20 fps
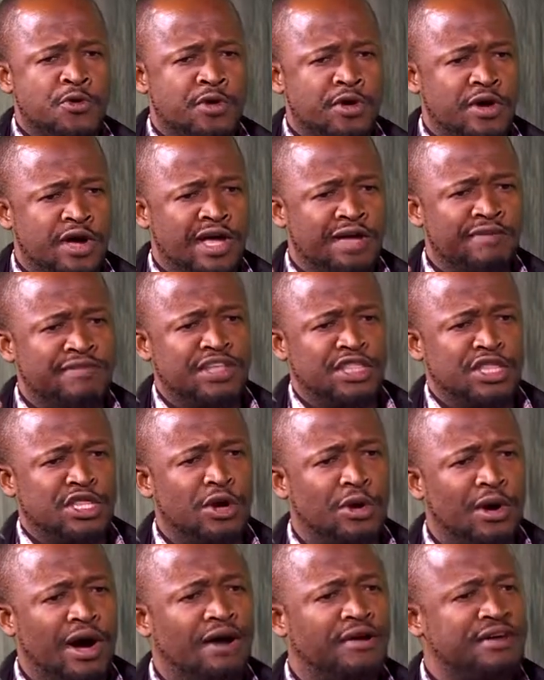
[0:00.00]
even
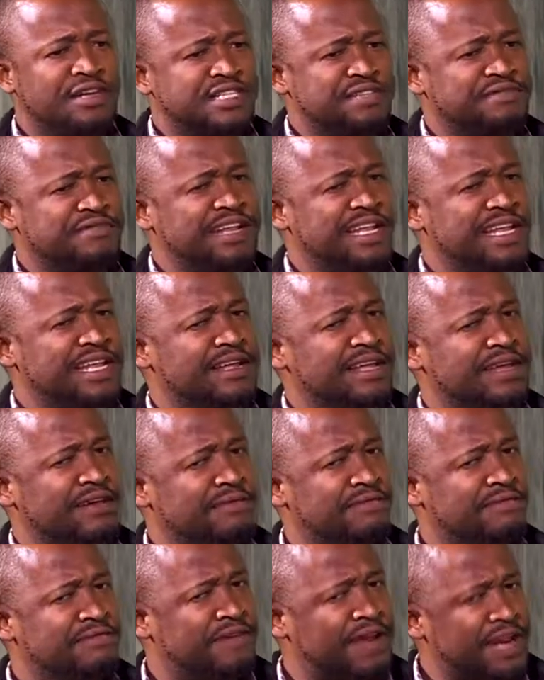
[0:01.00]
though I was feeling
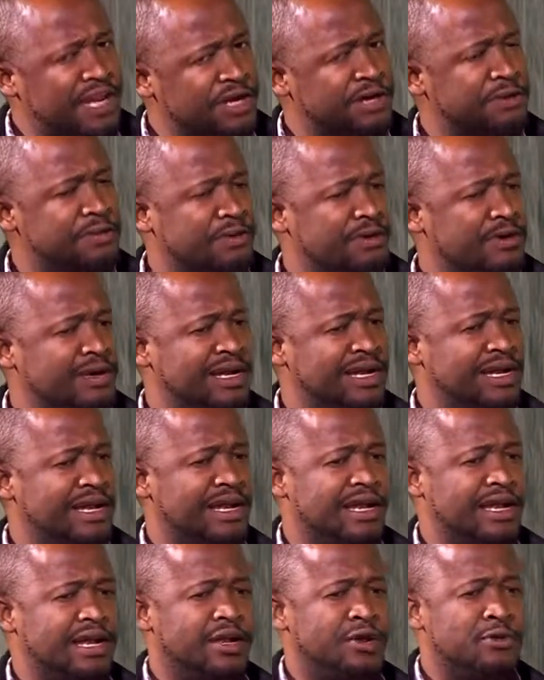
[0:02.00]
vulnerable,
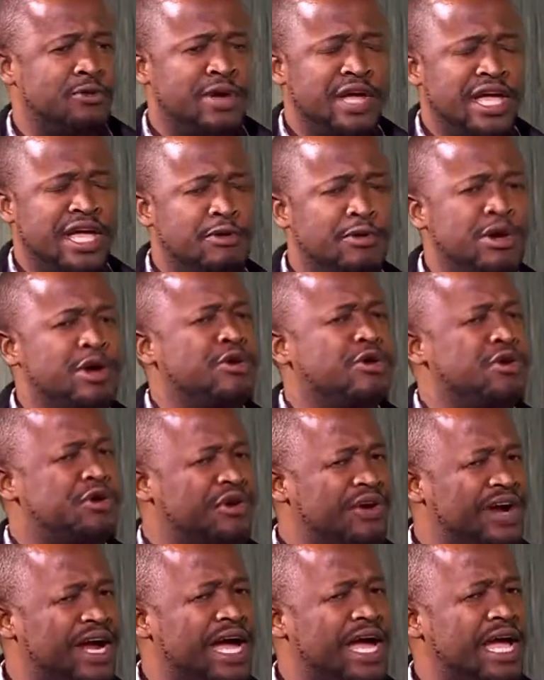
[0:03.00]
we could
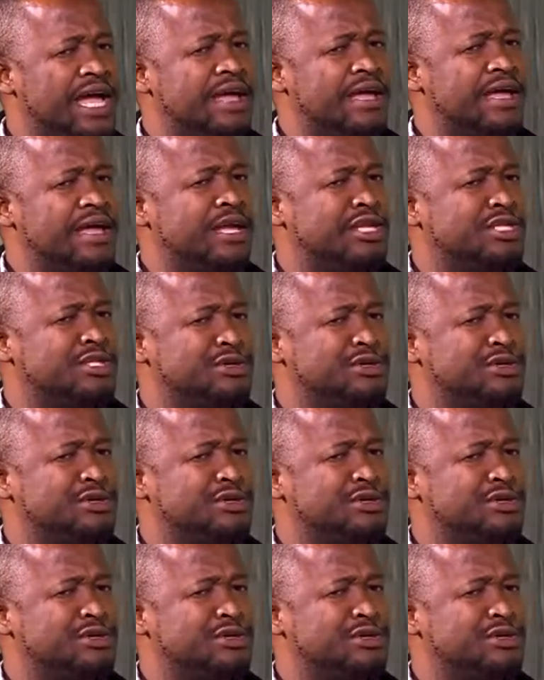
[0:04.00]
cry to